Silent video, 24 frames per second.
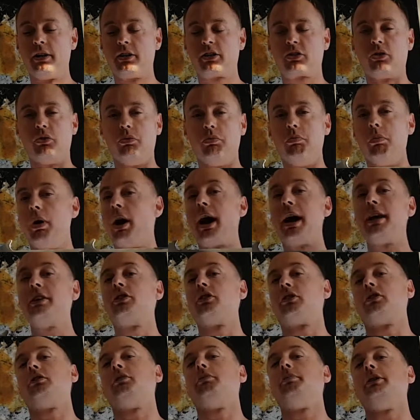So my
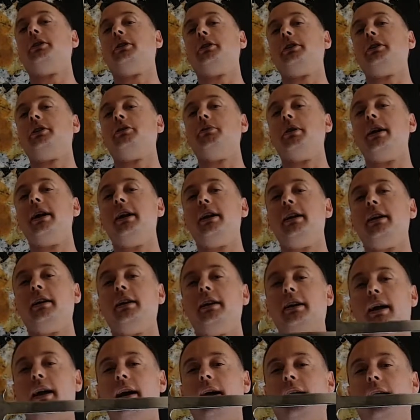durability
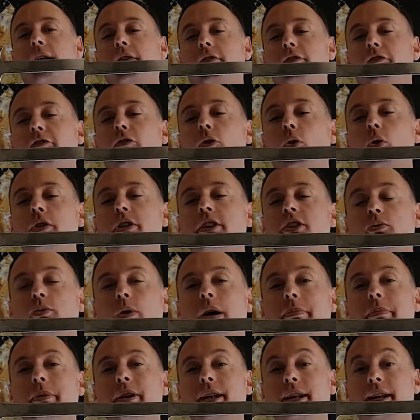rating for this
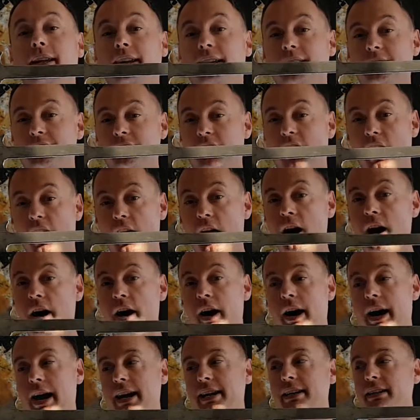weapon is a
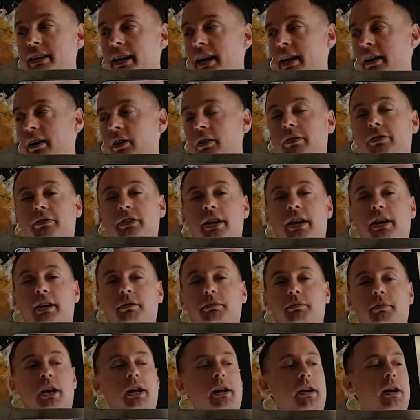high 10 out of
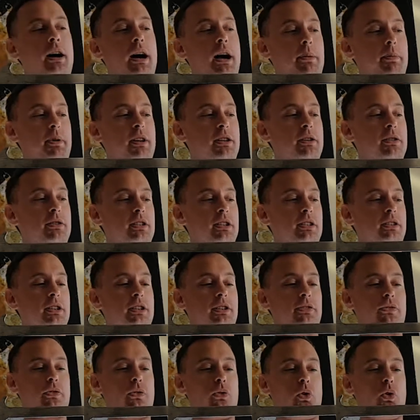10. I've been using
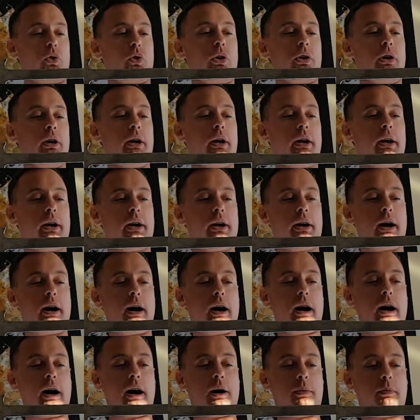this for
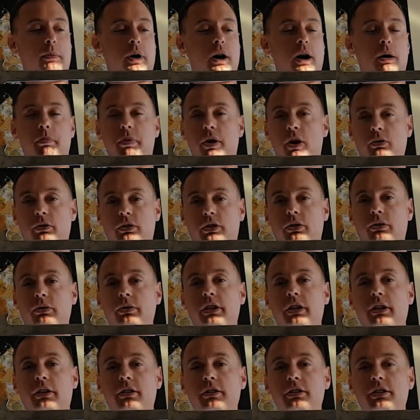about 2
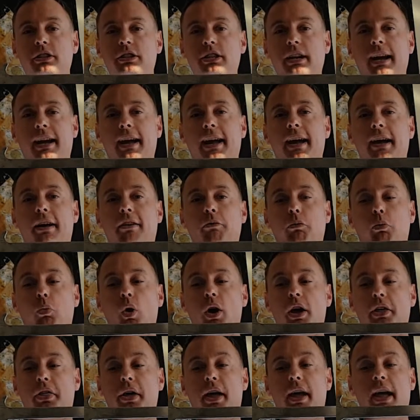years
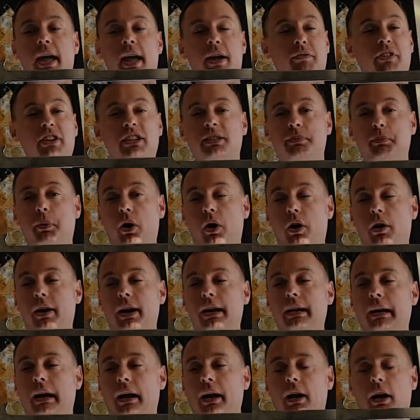with heavy
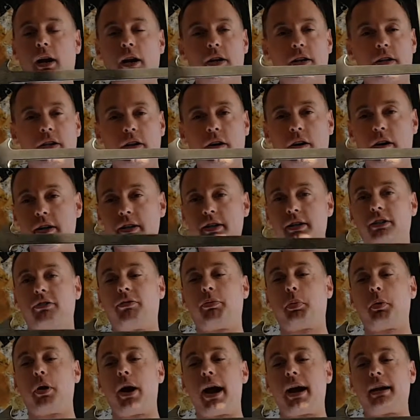sparring, tons
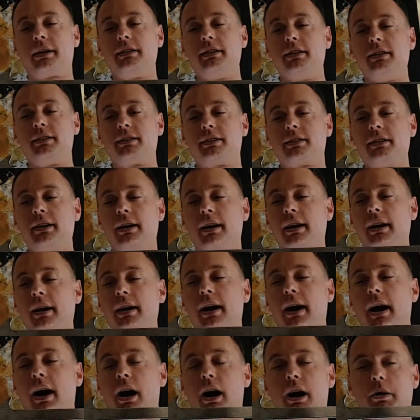of practice,
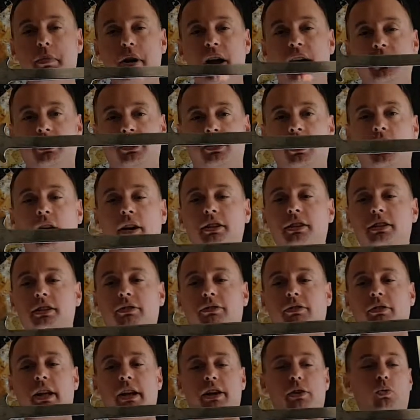and tons
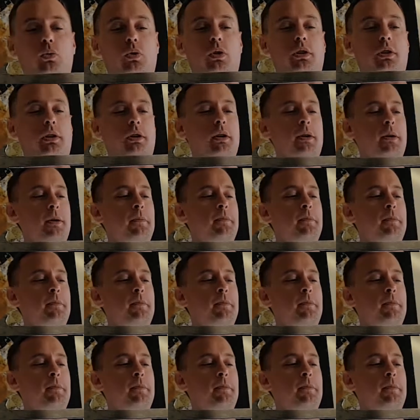of light work.